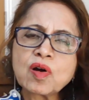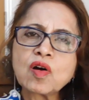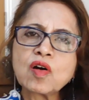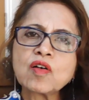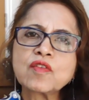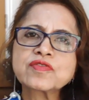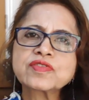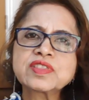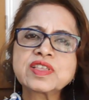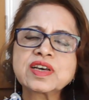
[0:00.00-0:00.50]

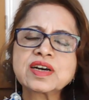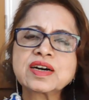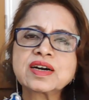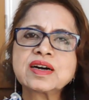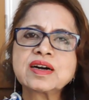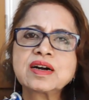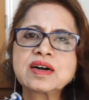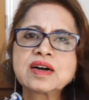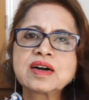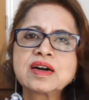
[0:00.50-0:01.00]
of the
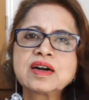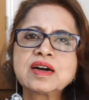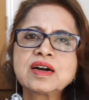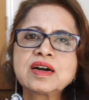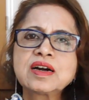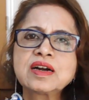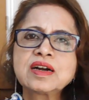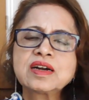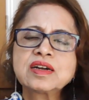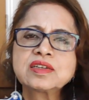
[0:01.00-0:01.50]

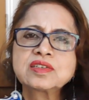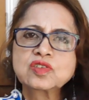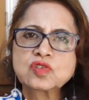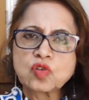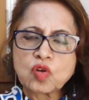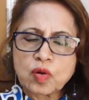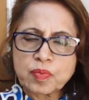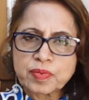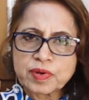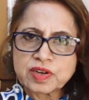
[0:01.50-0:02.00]

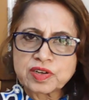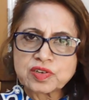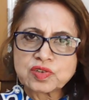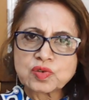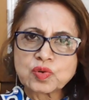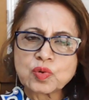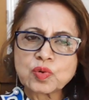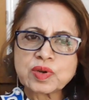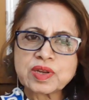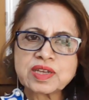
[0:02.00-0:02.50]
top
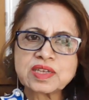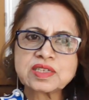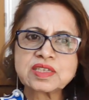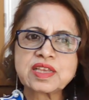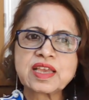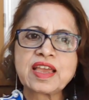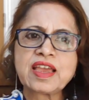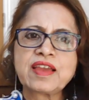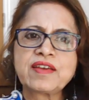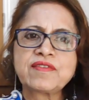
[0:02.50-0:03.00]
controllers
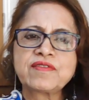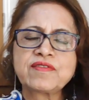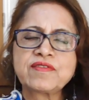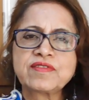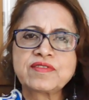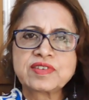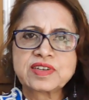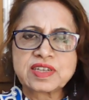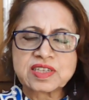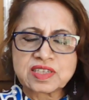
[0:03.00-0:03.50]
have
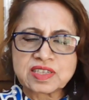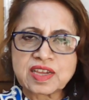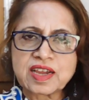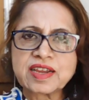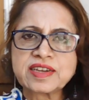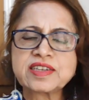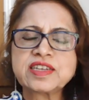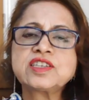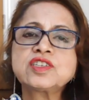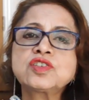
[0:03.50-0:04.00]

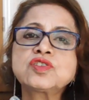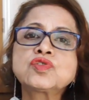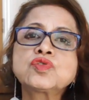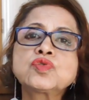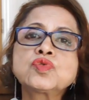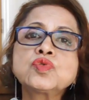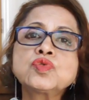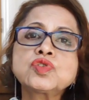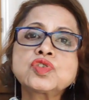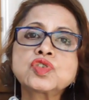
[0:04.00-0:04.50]
decided
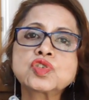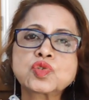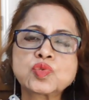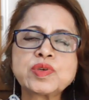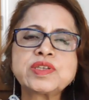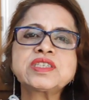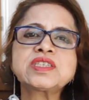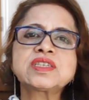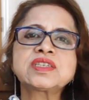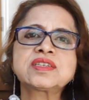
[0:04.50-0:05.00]
to
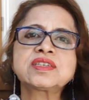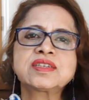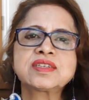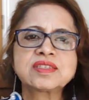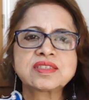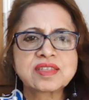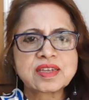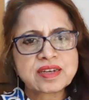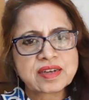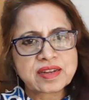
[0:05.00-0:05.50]
switch
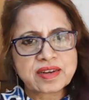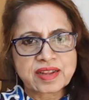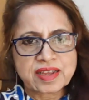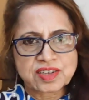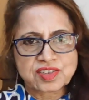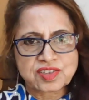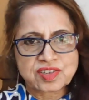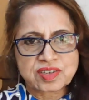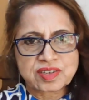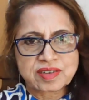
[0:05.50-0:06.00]
the
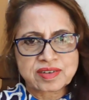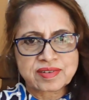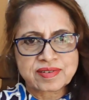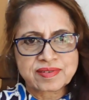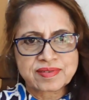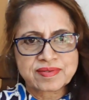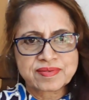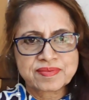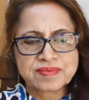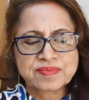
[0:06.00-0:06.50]
direction,
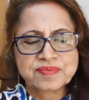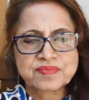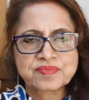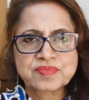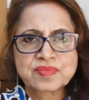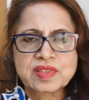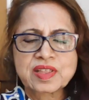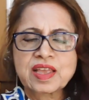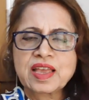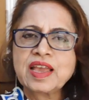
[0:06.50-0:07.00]

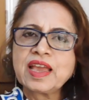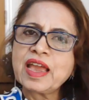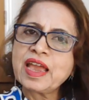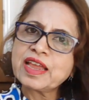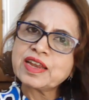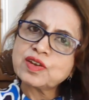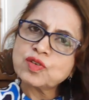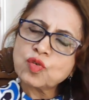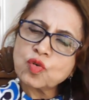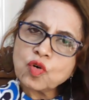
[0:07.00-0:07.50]

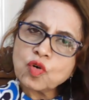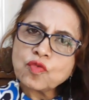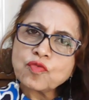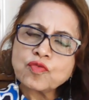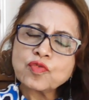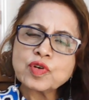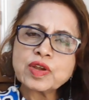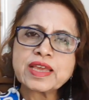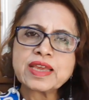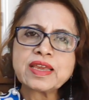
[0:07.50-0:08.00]
and
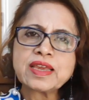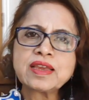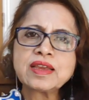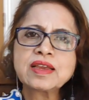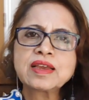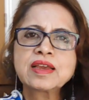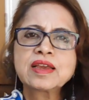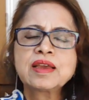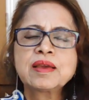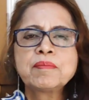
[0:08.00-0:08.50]
hopefully
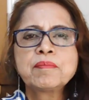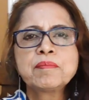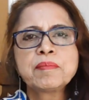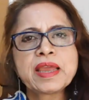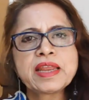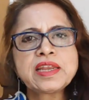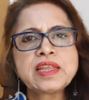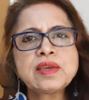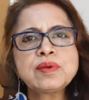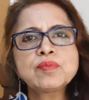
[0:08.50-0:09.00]

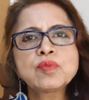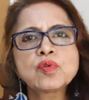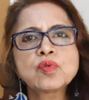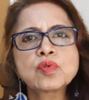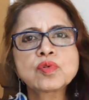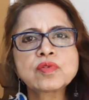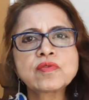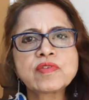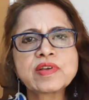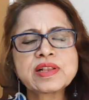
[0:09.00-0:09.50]
many
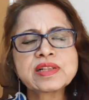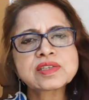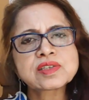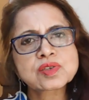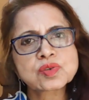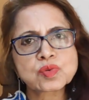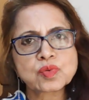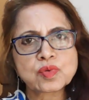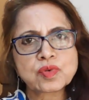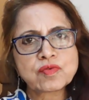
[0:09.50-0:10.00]
more will
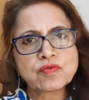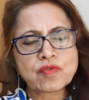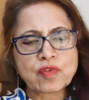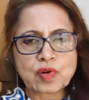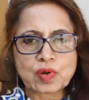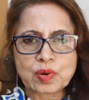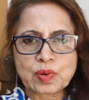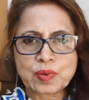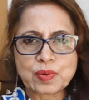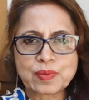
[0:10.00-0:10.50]
soon
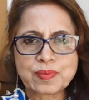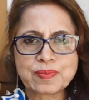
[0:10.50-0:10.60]
follow.